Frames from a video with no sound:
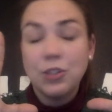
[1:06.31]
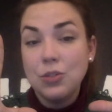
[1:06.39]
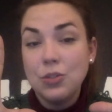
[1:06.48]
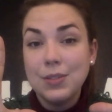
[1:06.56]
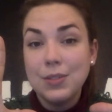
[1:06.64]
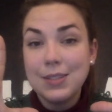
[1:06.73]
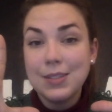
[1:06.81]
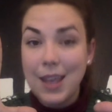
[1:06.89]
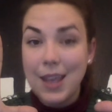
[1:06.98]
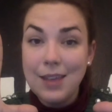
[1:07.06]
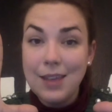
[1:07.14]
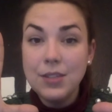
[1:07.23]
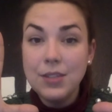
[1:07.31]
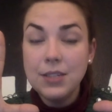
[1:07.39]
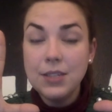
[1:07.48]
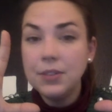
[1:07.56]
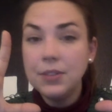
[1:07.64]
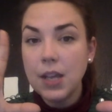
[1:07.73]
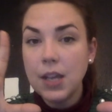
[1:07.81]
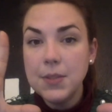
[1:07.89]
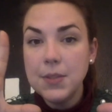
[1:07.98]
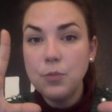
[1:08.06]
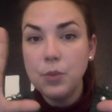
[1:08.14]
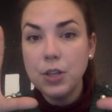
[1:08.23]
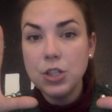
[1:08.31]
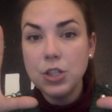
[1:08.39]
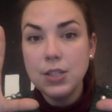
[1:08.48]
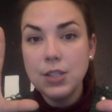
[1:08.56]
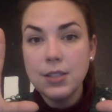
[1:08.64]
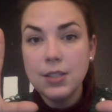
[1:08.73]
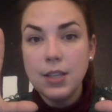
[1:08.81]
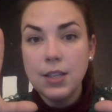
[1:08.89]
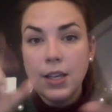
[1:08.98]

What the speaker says: to save the different types of brushes.